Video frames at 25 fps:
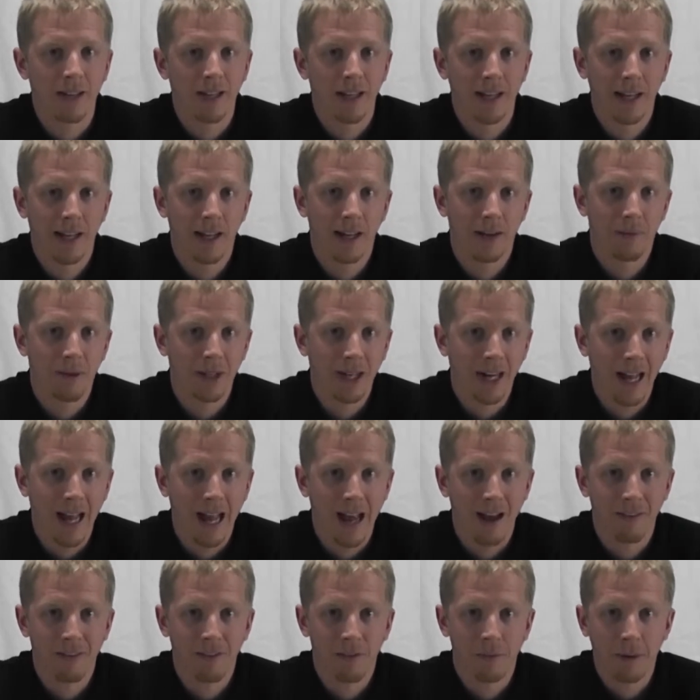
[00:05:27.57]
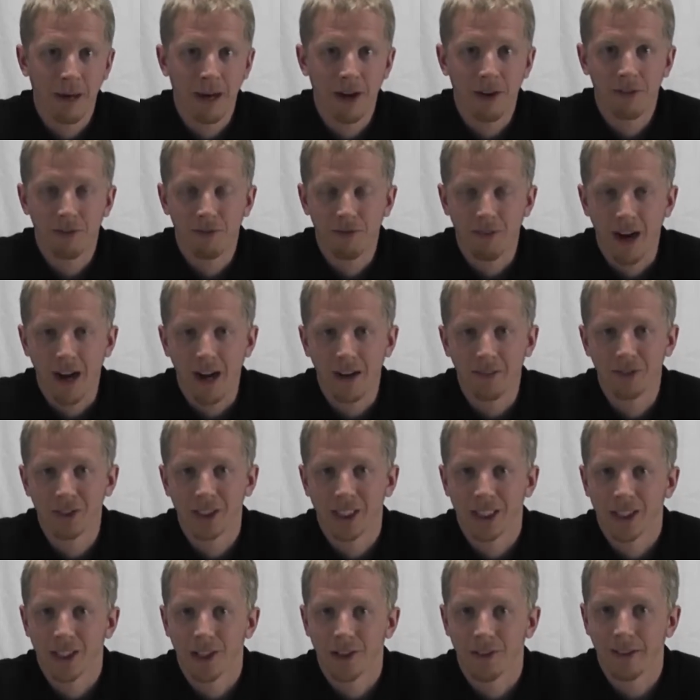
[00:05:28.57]
and I have about
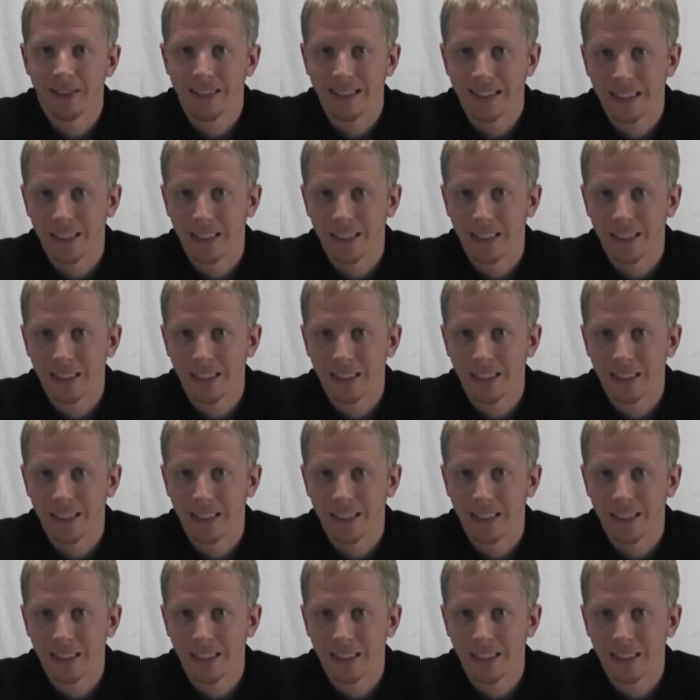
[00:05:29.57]
500-600